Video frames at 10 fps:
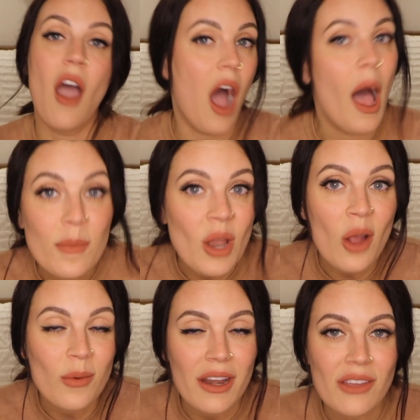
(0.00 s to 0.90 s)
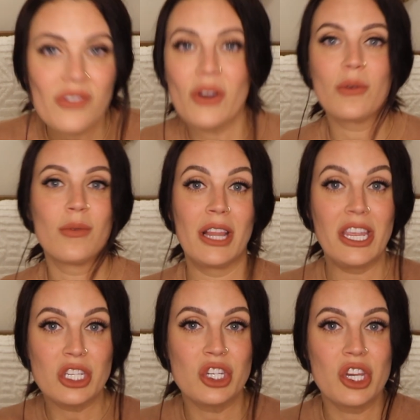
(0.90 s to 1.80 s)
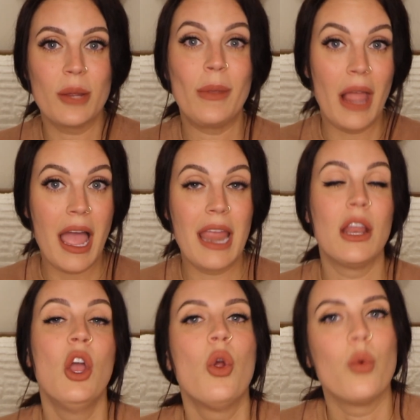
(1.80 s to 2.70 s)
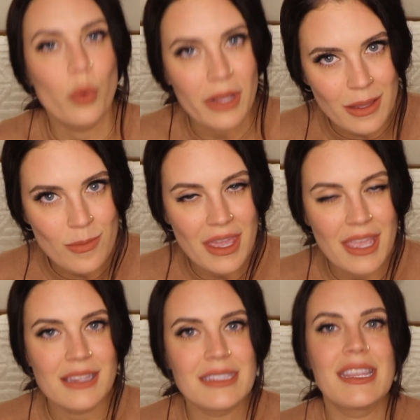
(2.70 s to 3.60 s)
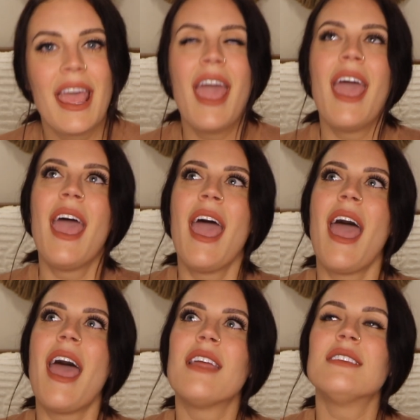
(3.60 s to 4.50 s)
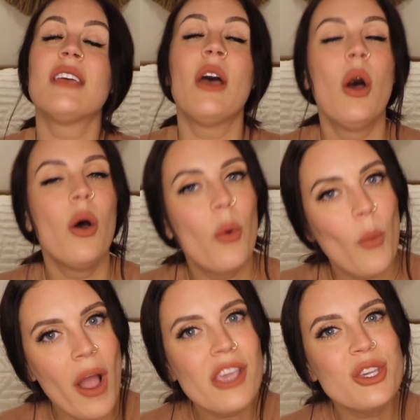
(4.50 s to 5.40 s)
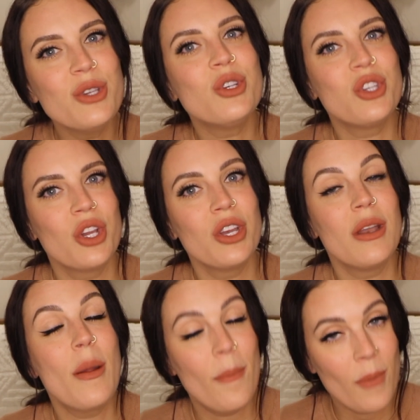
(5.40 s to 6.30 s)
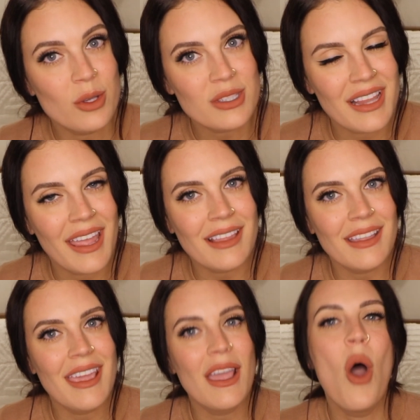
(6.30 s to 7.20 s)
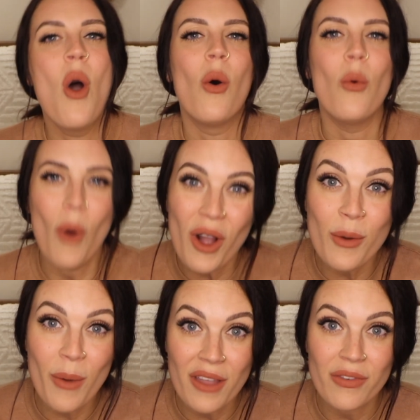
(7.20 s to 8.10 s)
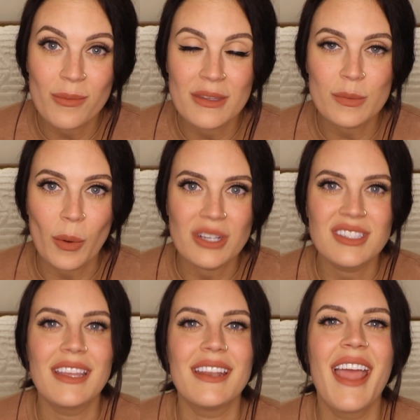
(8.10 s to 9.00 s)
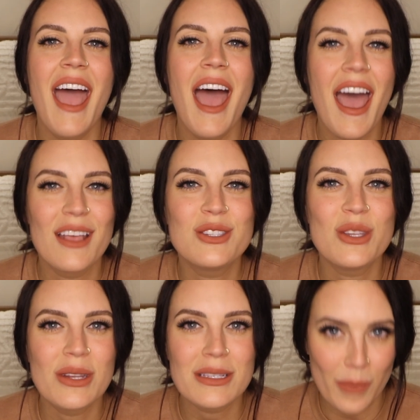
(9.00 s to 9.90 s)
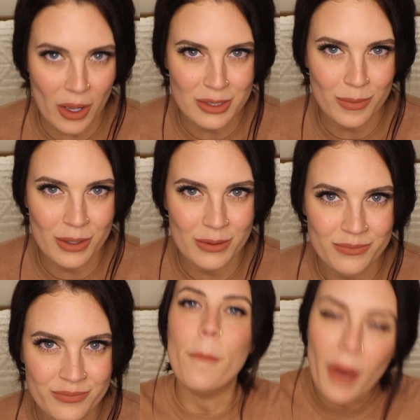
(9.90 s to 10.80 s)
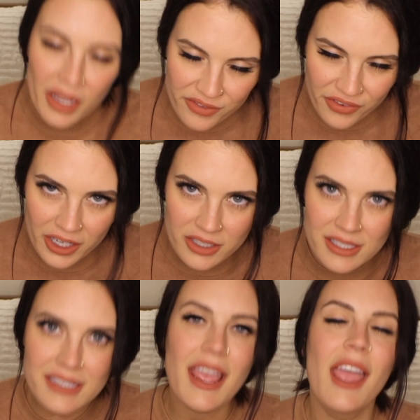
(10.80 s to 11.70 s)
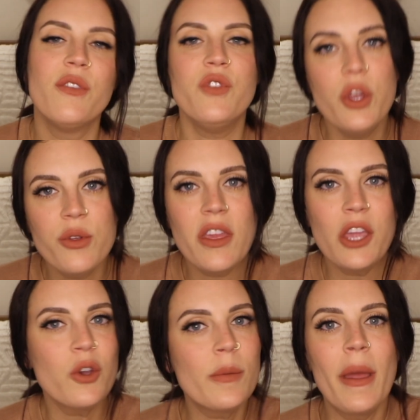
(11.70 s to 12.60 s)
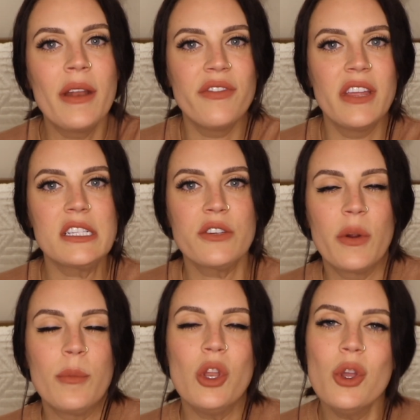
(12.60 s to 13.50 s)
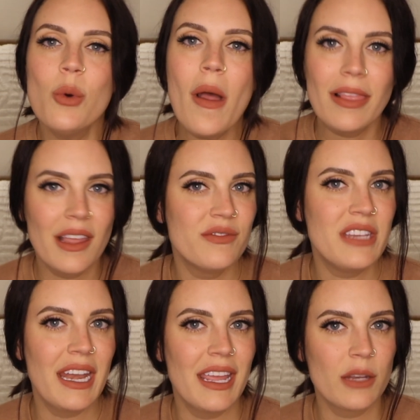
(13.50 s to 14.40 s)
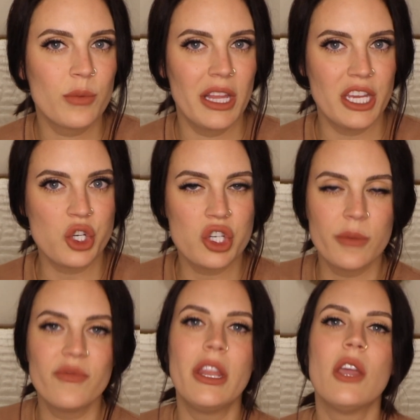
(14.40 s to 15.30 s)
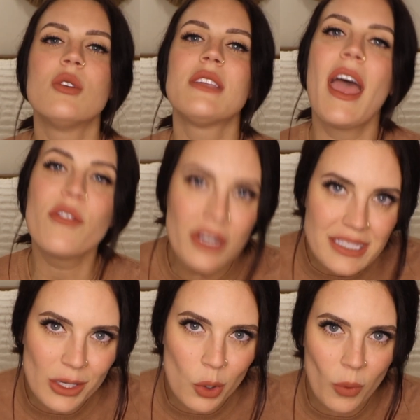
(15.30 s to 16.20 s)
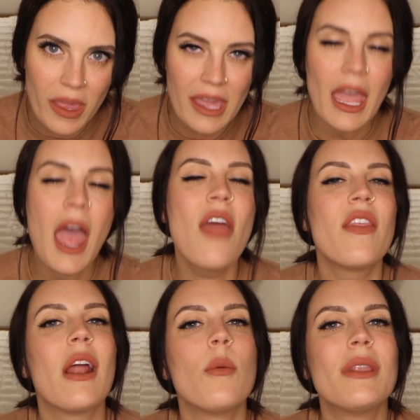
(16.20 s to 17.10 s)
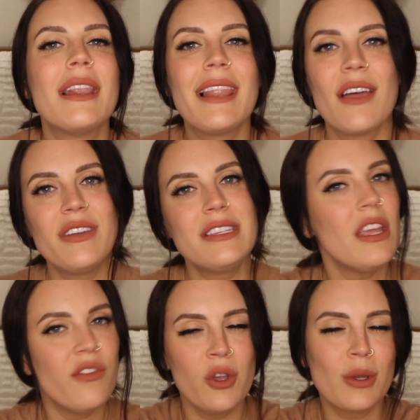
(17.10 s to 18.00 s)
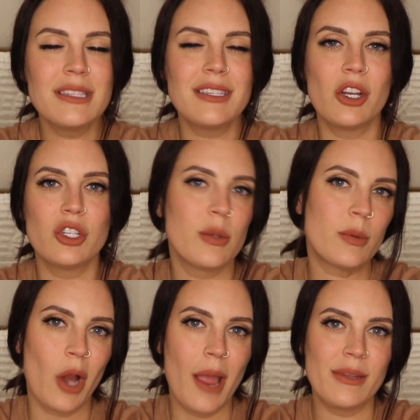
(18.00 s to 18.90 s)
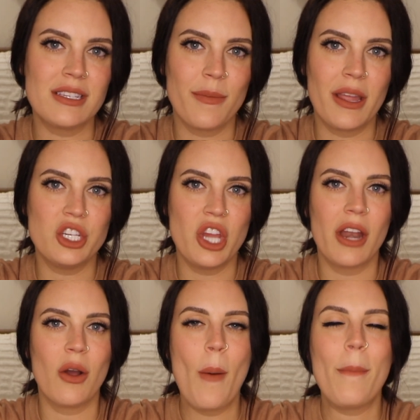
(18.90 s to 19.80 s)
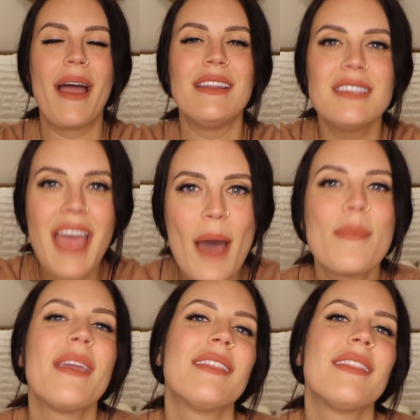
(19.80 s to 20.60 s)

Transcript: I'm not ready for a relationship line really means, and why you should most likely walk away from this person as soon as possible. But first, if you think you could benefit from new love dating and relationship videos every single week, then I would love it if you considered subscribing to my channel by tapping